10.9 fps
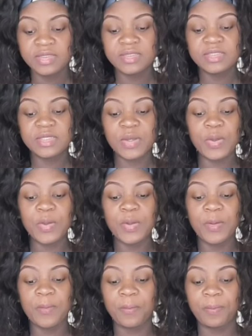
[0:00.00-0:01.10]
So
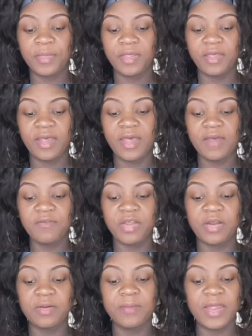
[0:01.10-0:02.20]
I have
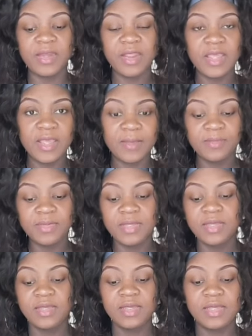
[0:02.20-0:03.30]
here, my name
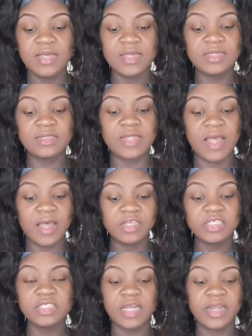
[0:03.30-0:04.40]
is
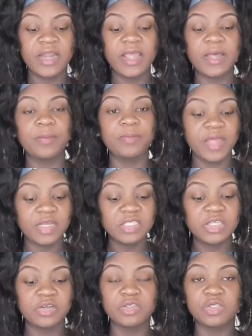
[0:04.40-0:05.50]
Dash, and I am Dash
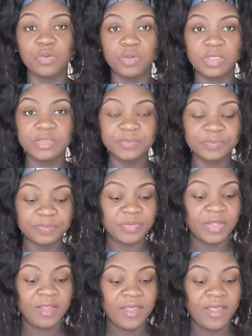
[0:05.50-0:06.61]
years old.
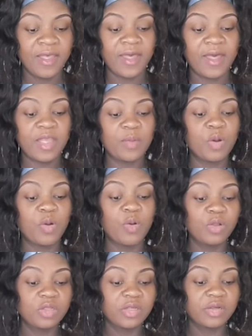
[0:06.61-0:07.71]
I am a
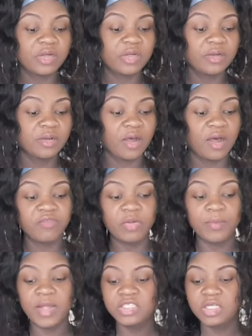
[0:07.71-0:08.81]
holder of a
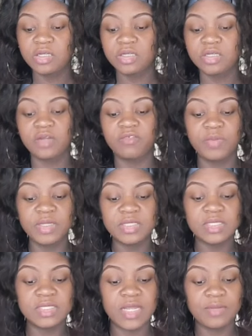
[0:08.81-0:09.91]
Bachelor of
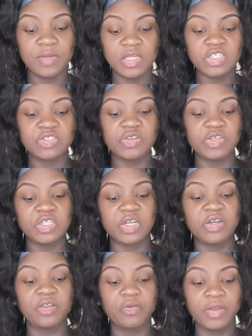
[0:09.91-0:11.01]
Business Administration
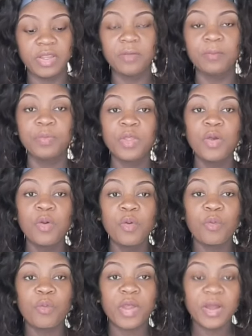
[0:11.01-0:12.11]
degree,
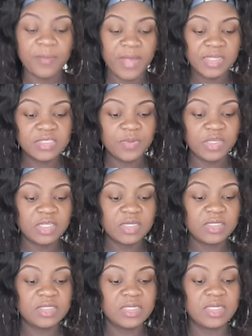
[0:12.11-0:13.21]
where my
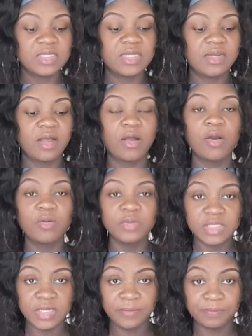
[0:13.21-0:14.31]
specialty is in
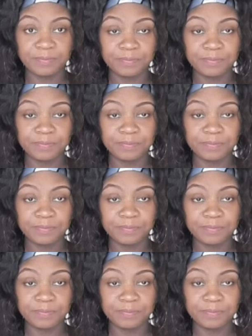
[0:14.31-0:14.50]
accounting.